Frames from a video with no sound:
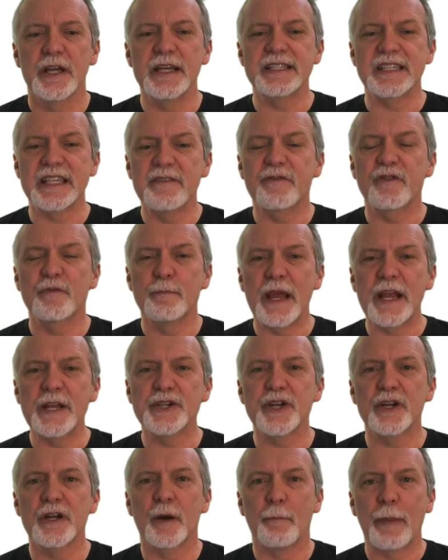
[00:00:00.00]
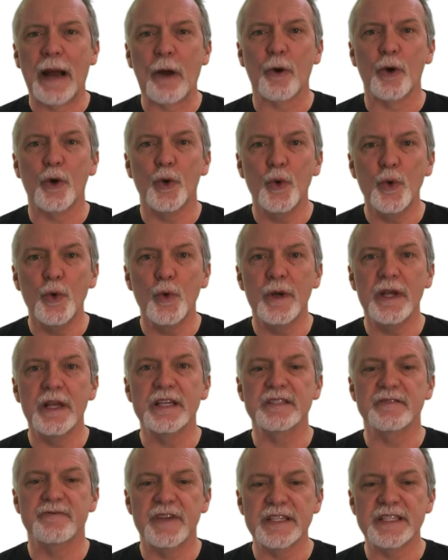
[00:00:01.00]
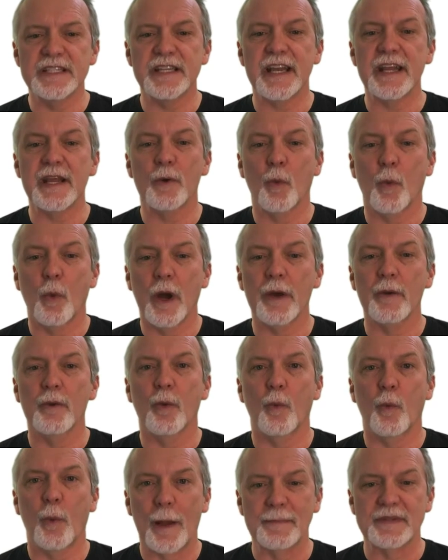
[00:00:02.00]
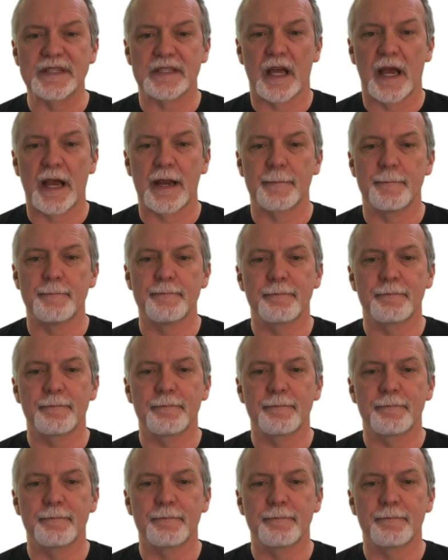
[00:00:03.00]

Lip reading: is information about who is visiting what website.